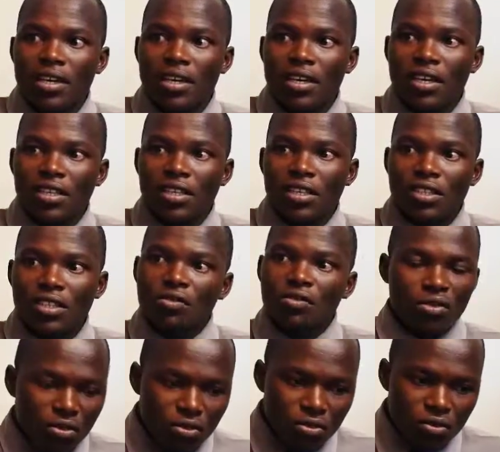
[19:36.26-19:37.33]
So if your
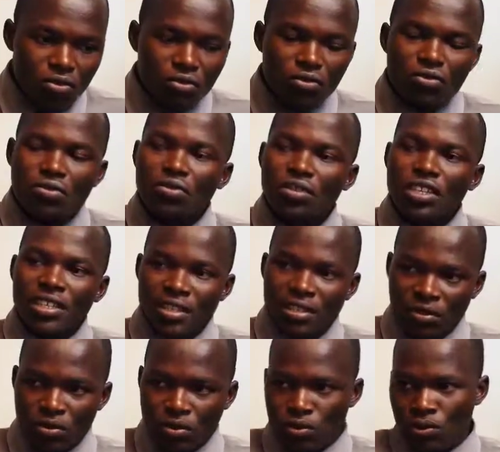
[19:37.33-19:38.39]
glucose control
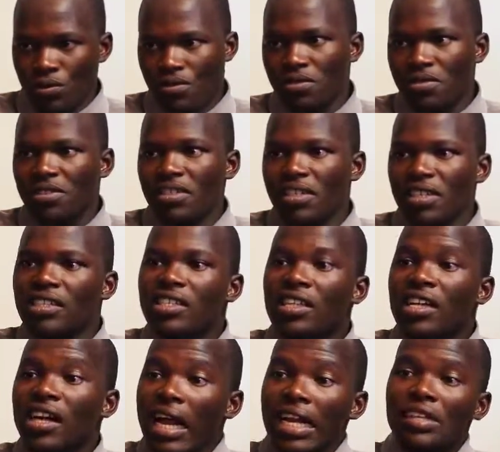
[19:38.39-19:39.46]
is good,
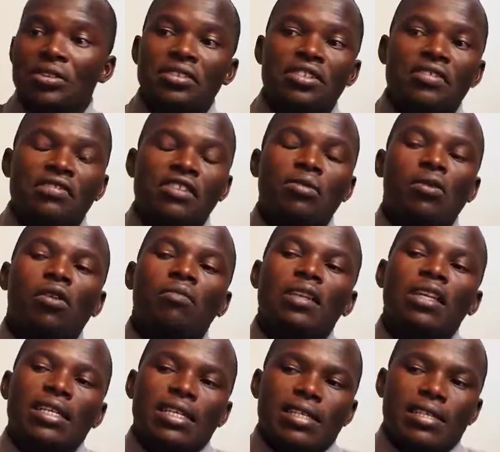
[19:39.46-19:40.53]
generally you don't develop
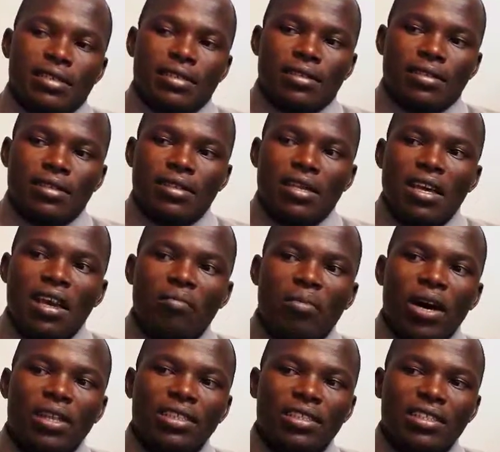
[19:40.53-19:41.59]
complications.
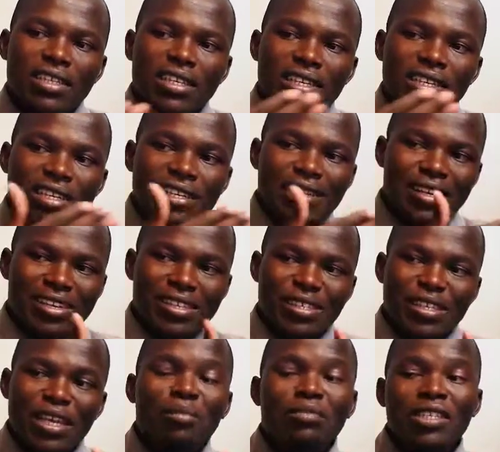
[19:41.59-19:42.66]
But
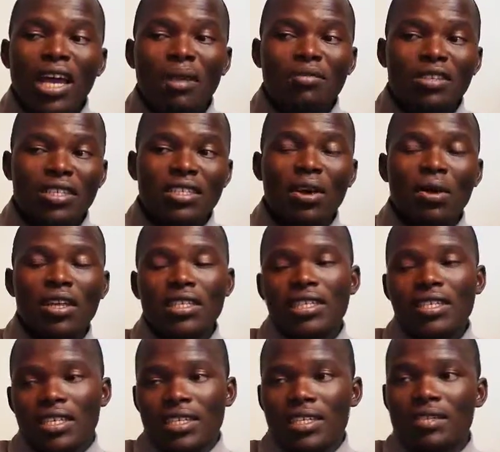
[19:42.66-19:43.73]
sometimes in our
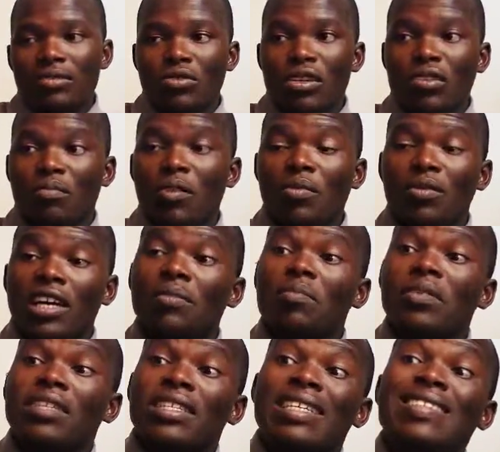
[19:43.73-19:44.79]
setting, we have people that
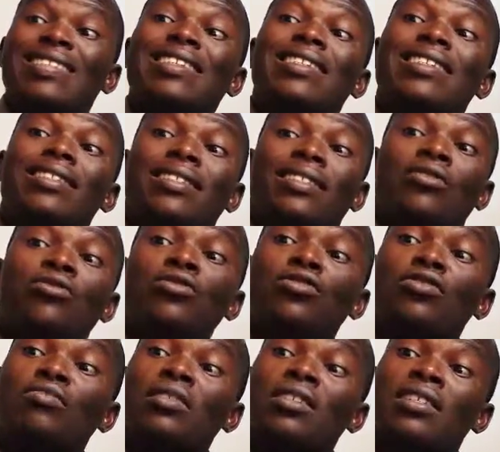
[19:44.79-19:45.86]
present late. They
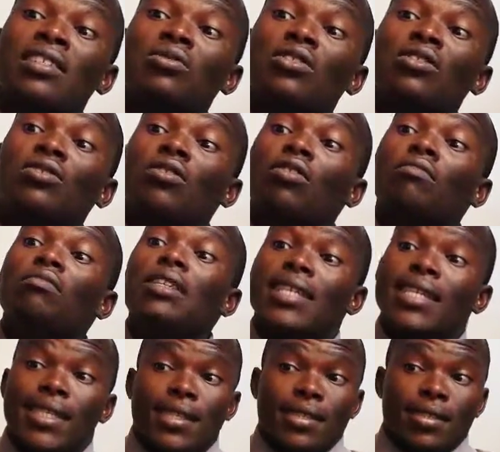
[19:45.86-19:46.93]
also present with
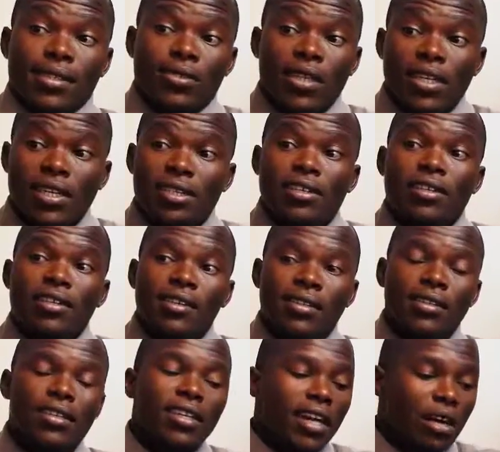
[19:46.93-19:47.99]
complications already.
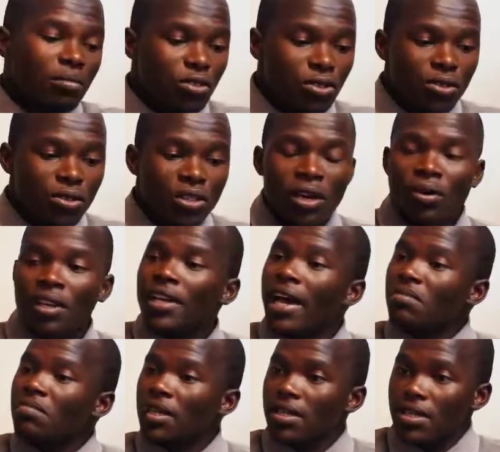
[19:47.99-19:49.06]
They come to you, they're already
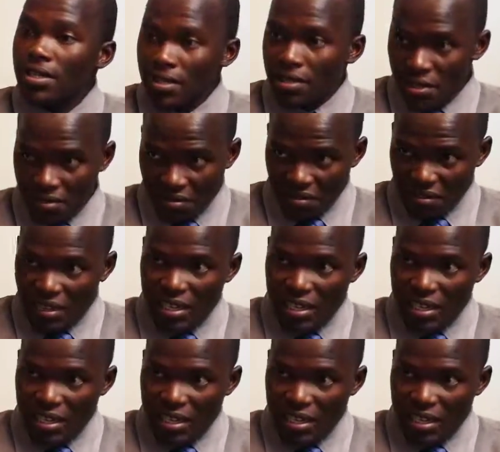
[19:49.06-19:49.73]
hypertensive.